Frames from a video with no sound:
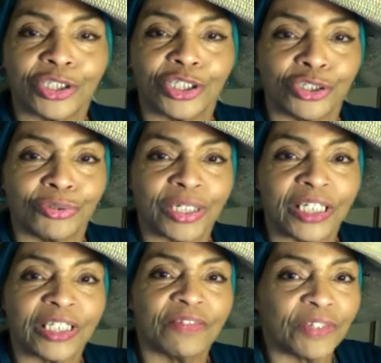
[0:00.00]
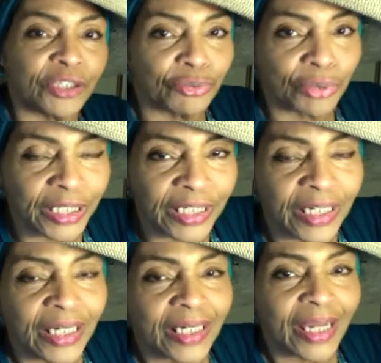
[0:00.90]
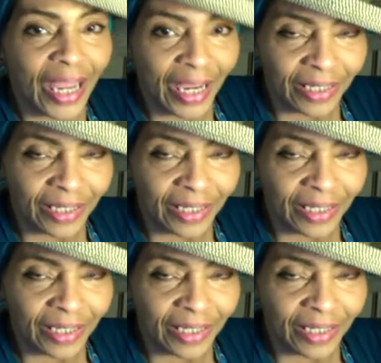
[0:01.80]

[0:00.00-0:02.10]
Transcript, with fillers: to you individually and